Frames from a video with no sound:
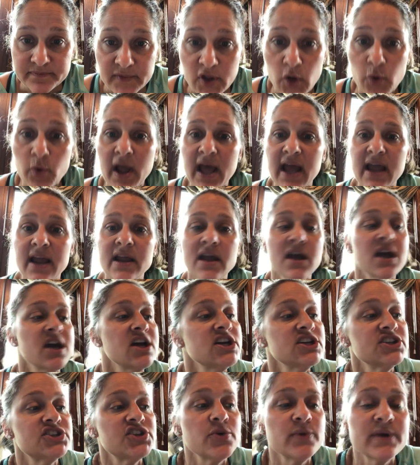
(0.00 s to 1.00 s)
Okay?
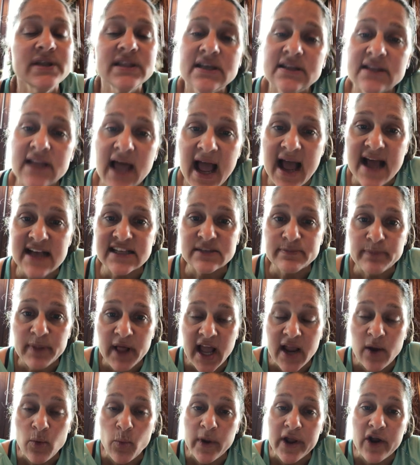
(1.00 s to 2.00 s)
So in the last
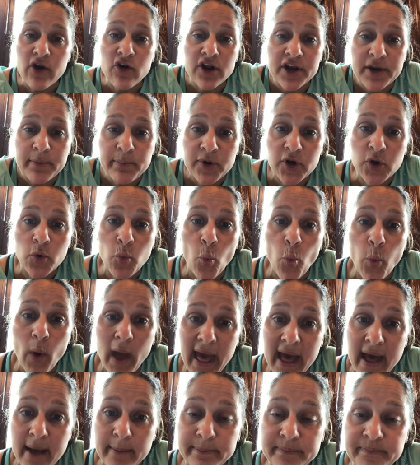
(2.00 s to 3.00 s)
blank, we are going to put
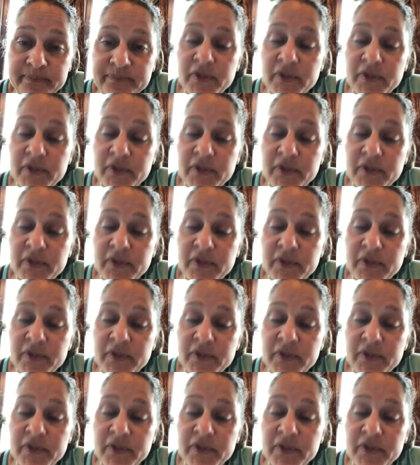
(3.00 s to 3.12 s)
web.